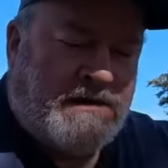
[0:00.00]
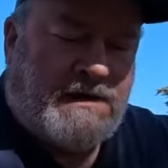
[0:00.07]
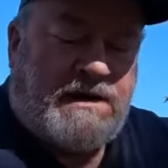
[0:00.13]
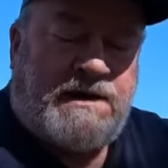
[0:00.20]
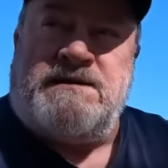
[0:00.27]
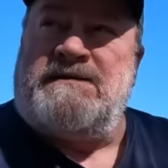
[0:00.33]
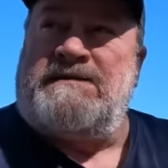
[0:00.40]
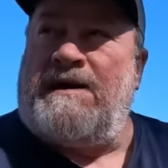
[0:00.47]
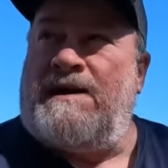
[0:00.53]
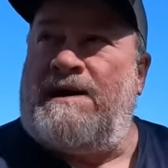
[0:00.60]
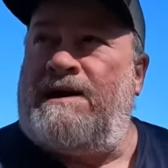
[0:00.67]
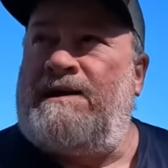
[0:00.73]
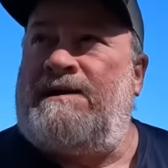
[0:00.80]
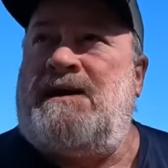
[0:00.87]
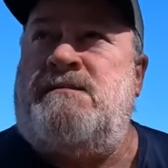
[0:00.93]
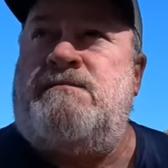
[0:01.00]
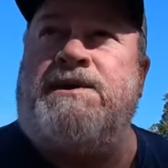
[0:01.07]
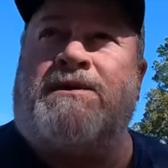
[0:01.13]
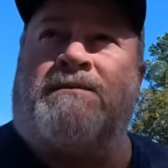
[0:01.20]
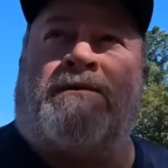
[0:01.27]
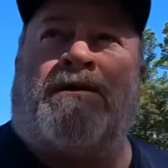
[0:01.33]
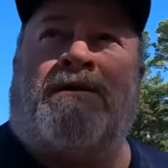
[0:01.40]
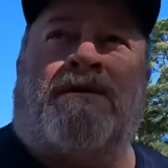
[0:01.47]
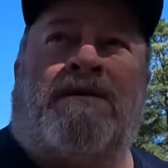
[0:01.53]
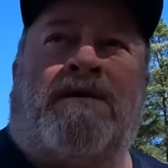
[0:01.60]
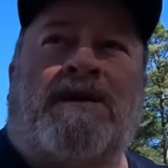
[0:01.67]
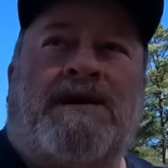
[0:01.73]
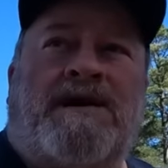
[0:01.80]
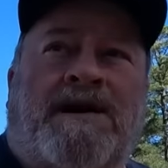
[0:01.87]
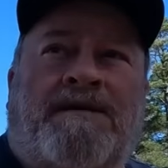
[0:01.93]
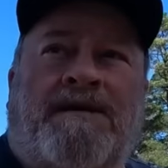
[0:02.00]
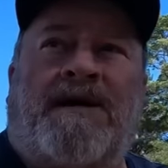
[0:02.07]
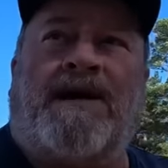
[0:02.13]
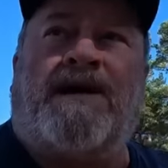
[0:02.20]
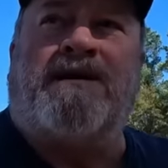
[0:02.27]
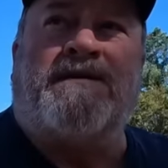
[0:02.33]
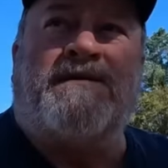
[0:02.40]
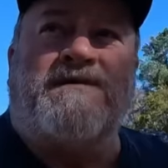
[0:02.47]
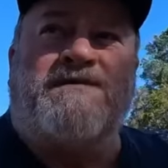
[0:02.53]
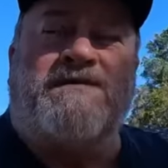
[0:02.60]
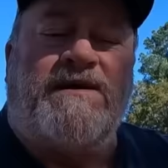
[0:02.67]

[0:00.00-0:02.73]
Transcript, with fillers: I just gotta get that big roll and I think I can just